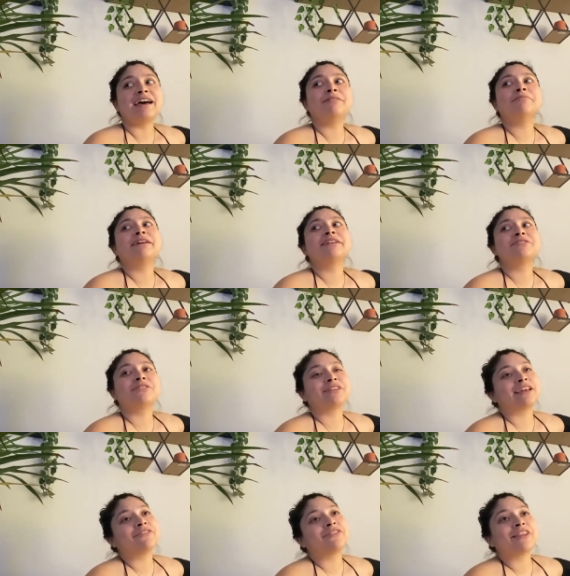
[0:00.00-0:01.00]
I'm like so
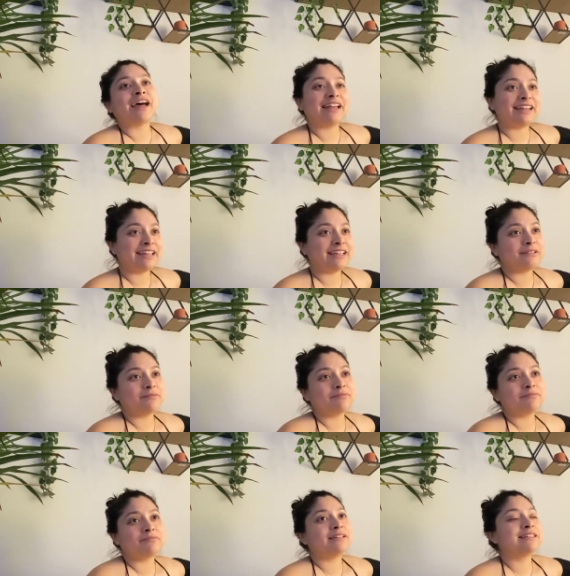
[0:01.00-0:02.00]
thankful that
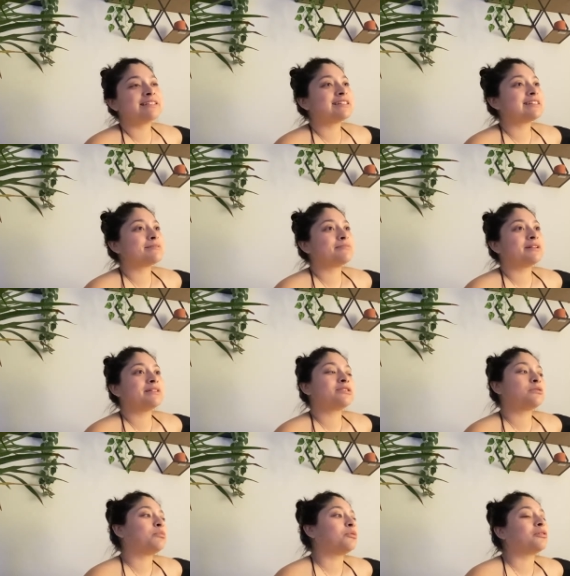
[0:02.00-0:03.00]
Neem has just been
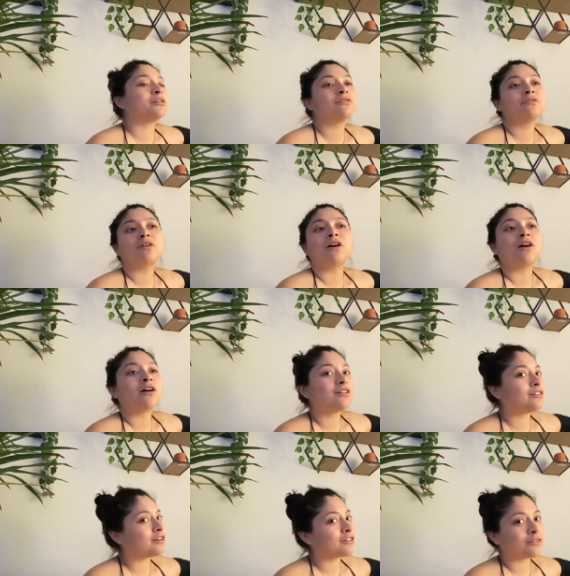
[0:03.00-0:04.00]
supportive all
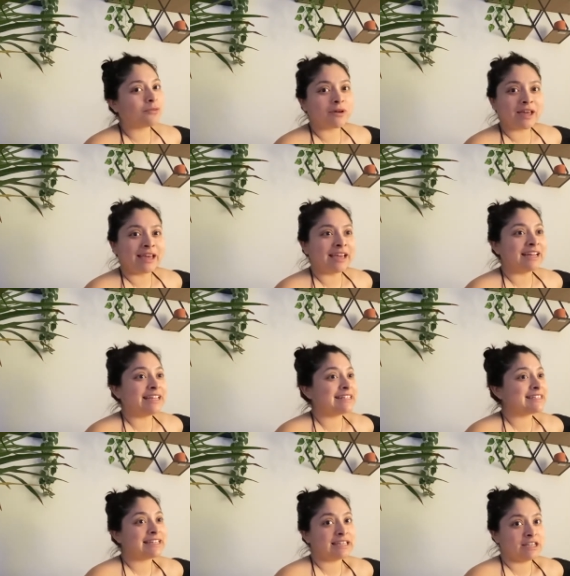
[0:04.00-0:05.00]
along the way and
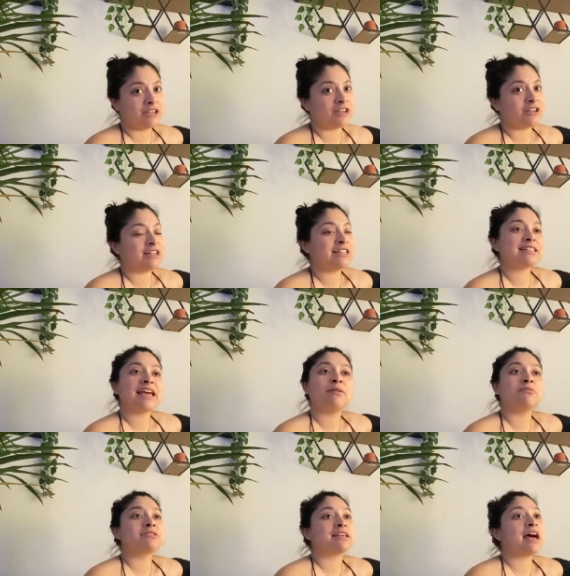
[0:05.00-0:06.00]
he's here and he's
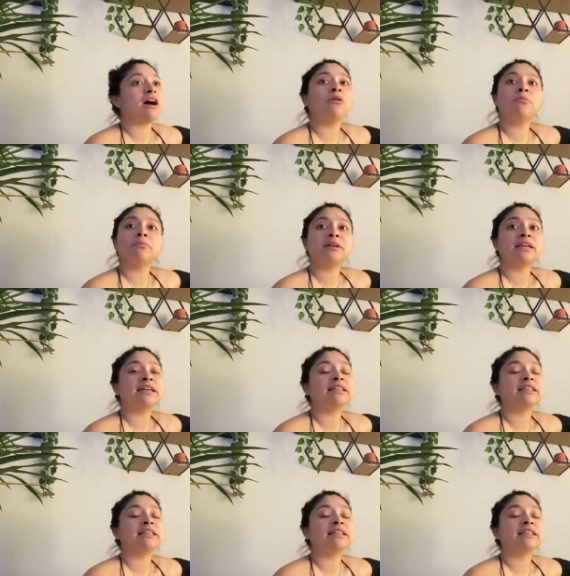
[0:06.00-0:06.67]
able to help me.